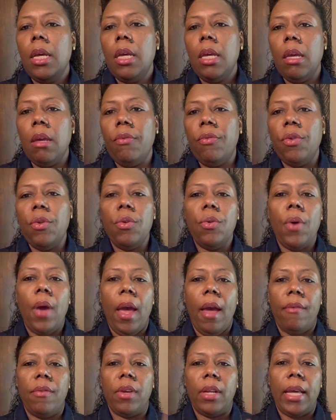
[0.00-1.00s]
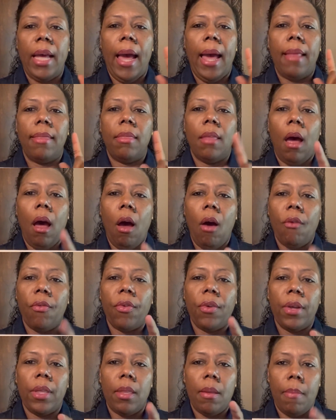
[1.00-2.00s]
if you haven't gotten the
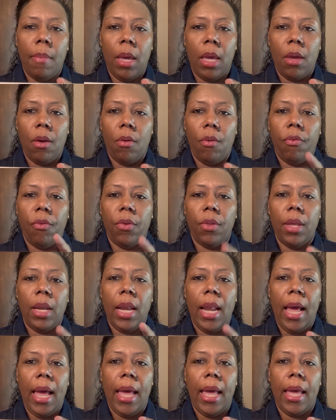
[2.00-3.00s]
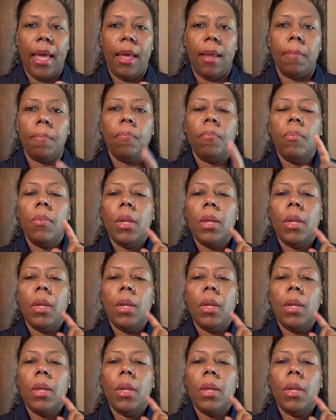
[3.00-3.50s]
offer in the mail for the nine.